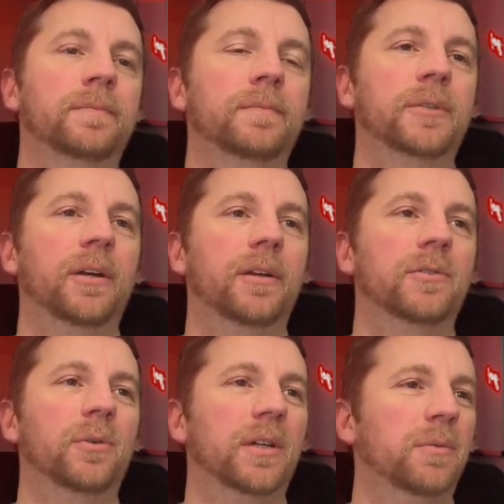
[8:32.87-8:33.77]
Okay,
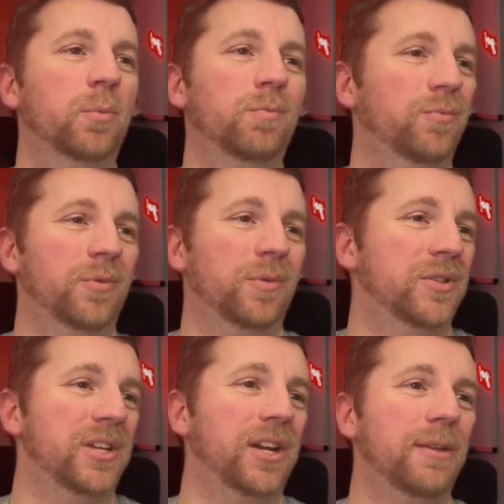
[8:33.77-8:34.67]
so like
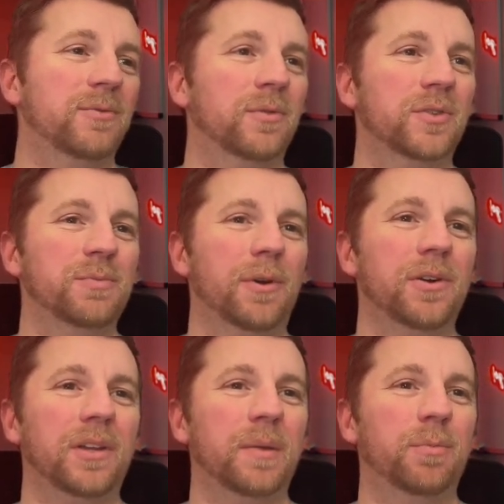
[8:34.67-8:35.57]
synonyms for
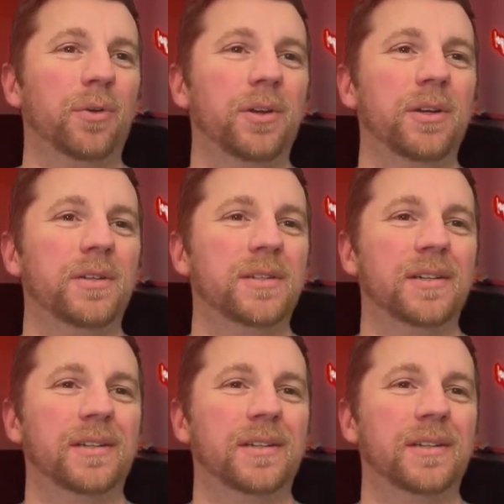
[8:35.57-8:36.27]
smart, like brilliant,